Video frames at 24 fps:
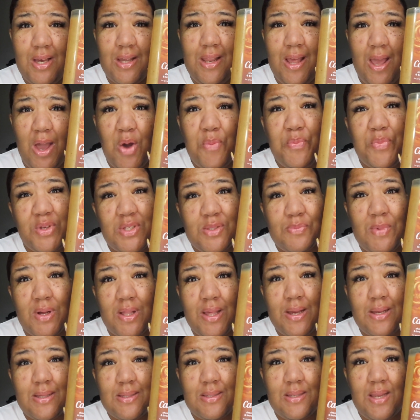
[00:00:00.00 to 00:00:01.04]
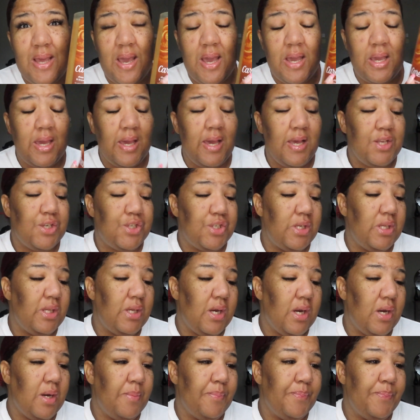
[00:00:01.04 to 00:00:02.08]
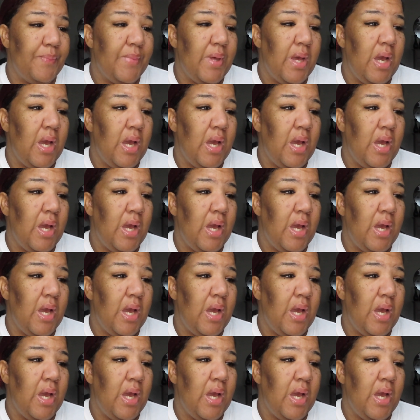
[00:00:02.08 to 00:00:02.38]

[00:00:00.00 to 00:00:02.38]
gonna help you smell like a snack and she um